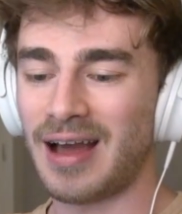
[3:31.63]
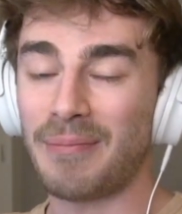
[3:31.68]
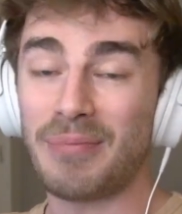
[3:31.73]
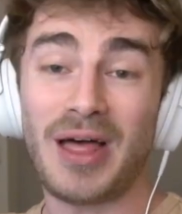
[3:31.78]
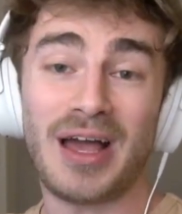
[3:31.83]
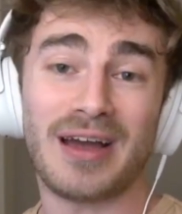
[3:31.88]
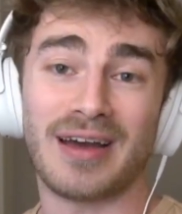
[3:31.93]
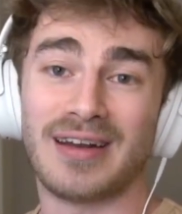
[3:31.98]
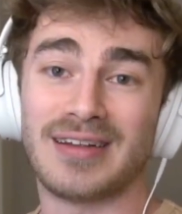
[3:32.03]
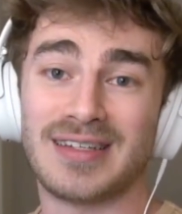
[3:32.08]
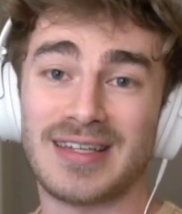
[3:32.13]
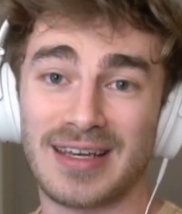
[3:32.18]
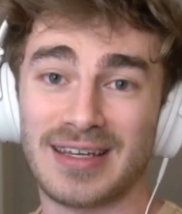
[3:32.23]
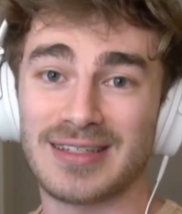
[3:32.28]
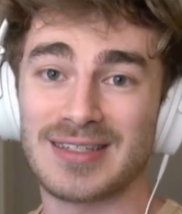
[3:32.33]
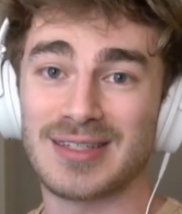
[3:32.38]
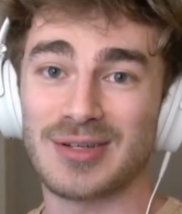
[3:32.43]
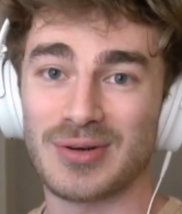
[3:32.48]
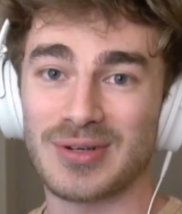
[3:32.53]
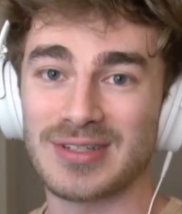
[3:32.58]
I'm not gonna take
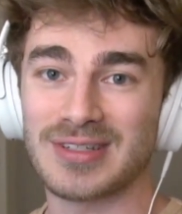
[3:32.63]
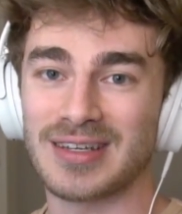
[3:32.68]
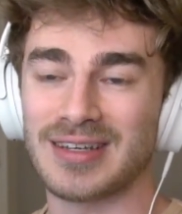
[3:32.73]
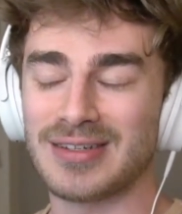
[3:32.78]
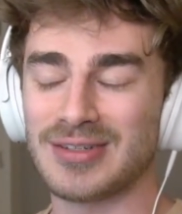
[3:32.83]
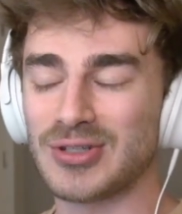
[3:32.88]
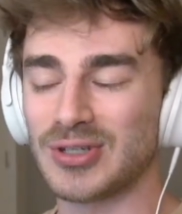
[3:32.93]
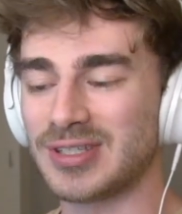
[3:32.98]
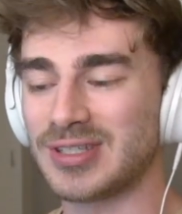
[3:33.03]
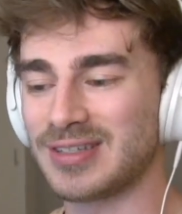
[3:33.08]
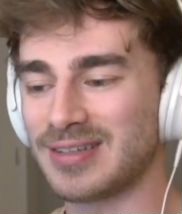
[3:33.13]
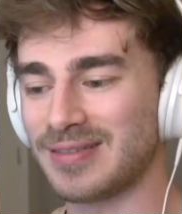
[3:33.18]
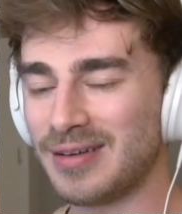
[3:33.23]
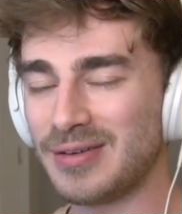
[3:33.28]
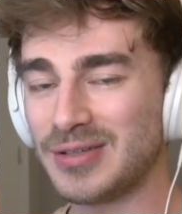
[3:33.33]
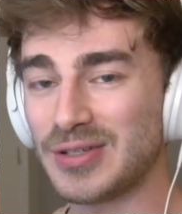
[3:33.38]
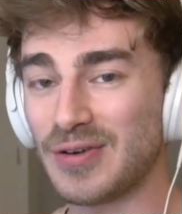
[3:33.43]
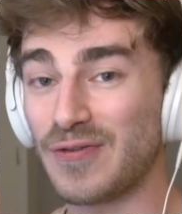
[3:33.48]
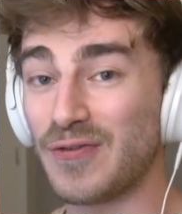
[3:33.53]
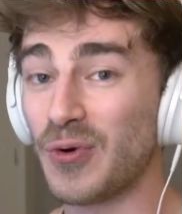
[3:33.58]
it seriously.
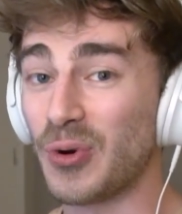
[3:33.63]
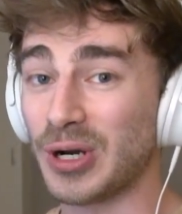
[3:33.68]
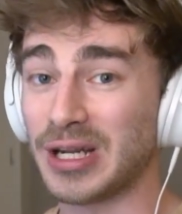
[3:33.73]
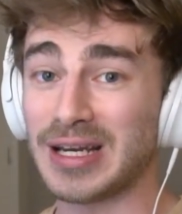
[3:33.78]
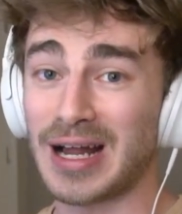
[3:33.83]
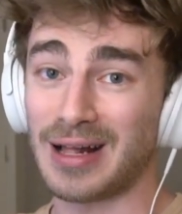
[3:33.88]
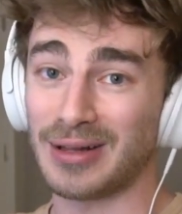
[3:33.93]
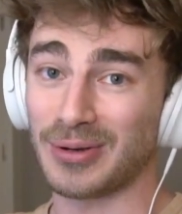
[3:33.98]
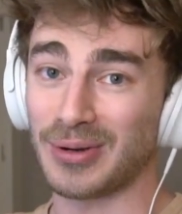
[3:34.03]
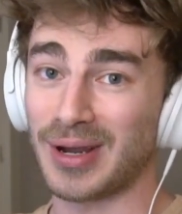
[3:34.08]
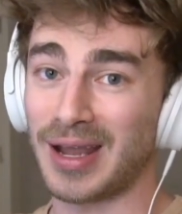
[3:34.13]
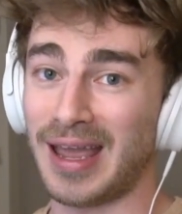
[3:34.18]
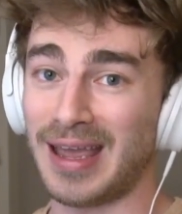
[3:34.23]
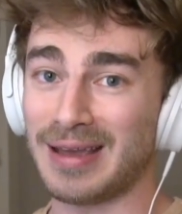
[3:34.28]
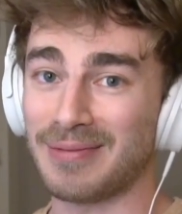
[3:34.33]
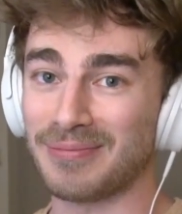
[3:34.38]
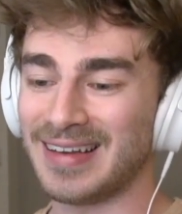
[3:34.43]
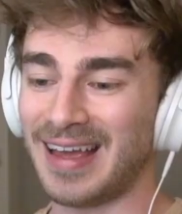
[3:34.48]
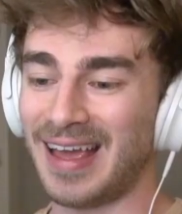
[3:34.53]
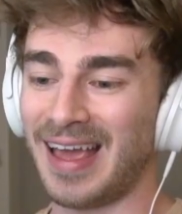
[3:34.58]
It's a $40
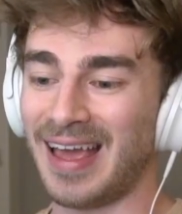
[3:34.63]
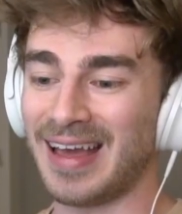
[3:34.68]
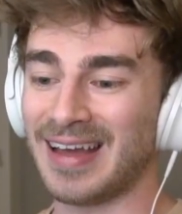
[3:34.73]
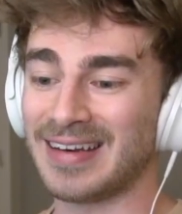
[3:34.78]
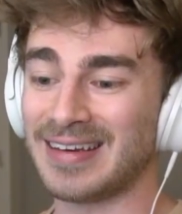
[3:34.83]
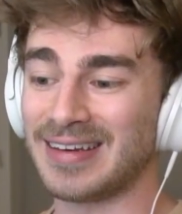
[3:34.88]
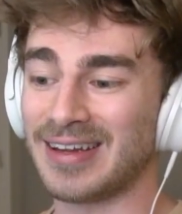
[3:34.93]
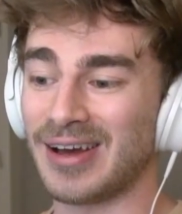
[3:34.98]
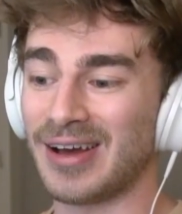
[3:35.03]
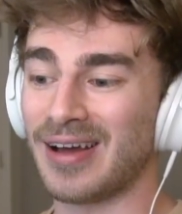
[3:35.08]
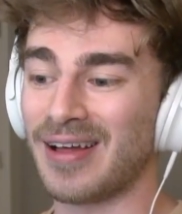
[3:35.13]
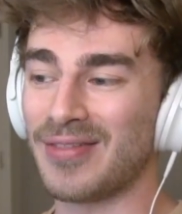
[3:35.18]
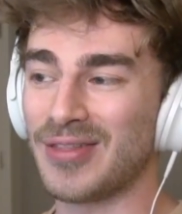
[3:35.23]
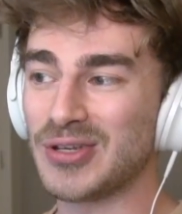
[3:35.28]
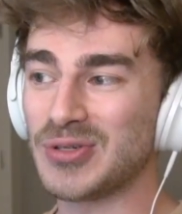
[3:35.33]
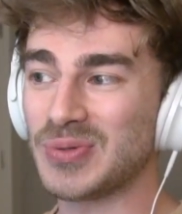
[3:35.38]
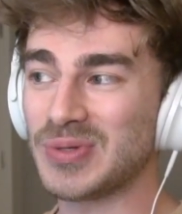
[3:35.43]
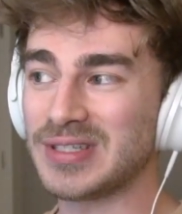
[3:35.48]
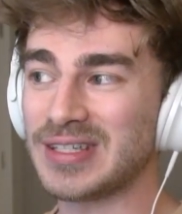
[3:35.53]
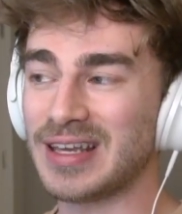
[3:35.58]
game. And
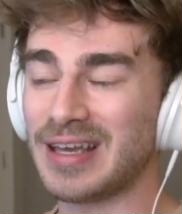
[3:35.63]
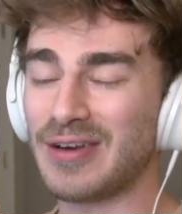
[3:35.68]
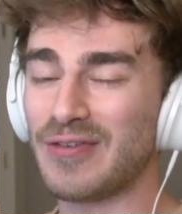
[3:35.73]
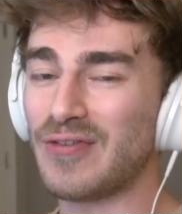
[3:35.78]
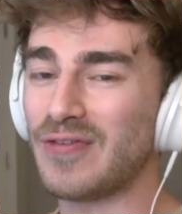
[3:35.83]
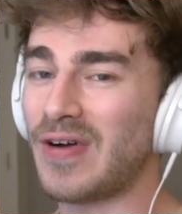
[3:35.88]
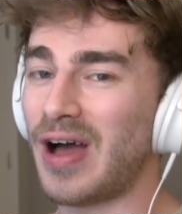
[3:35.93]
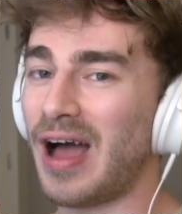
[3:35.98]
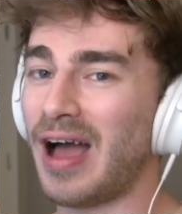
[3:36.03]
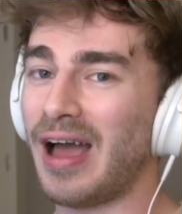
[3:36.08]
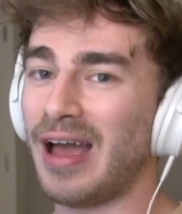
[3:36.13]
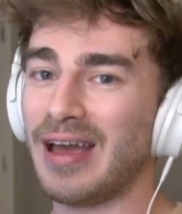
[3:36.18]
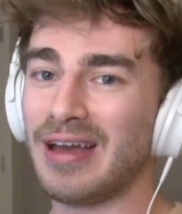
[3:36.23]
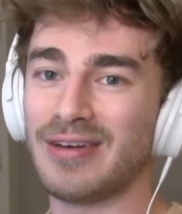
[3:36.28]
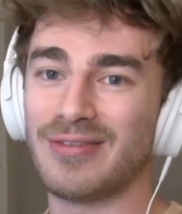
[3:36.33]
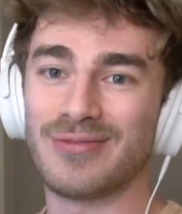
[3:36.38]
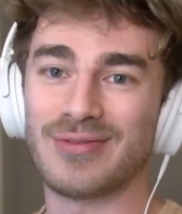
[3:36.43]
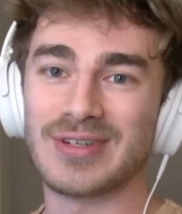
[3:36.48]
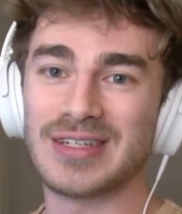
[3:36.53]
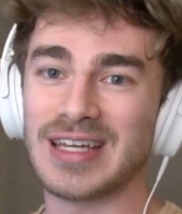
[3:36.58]
this was like
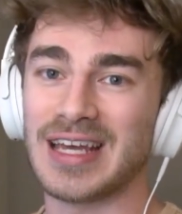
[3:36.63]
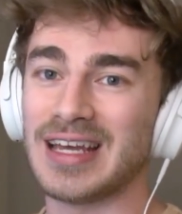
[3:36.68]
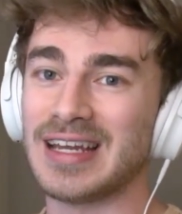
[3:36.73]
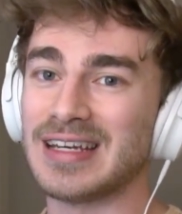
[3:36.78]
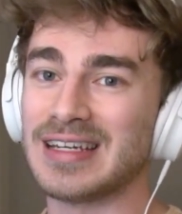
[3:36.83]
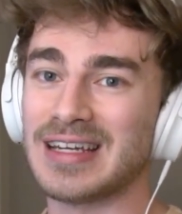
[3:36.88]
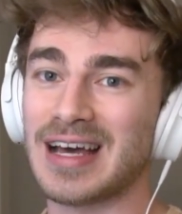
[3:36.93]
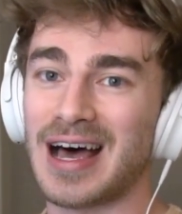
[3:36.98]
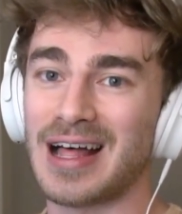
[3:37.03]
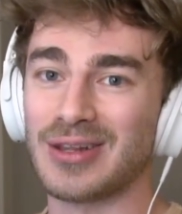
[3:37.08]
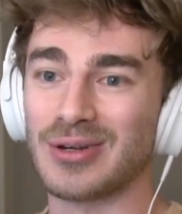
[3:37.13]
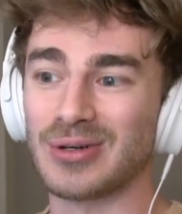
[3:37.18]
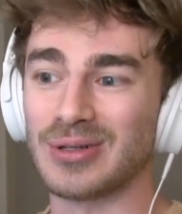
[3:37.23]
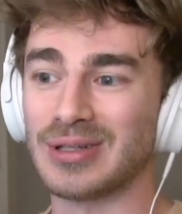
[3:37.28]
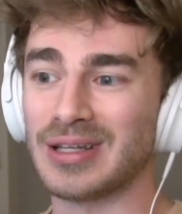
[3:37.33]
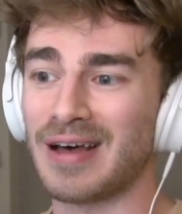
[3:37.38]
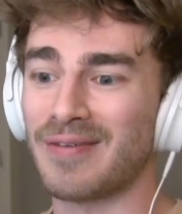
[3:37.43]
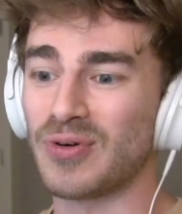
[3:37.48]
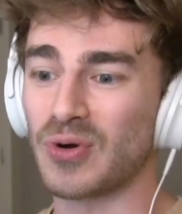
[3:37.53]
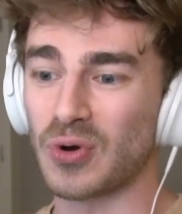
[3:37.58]
$5,
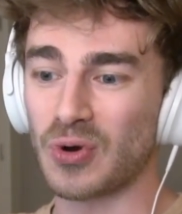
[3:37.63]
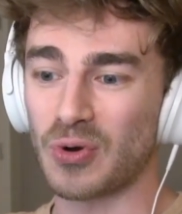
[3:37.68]
$10 level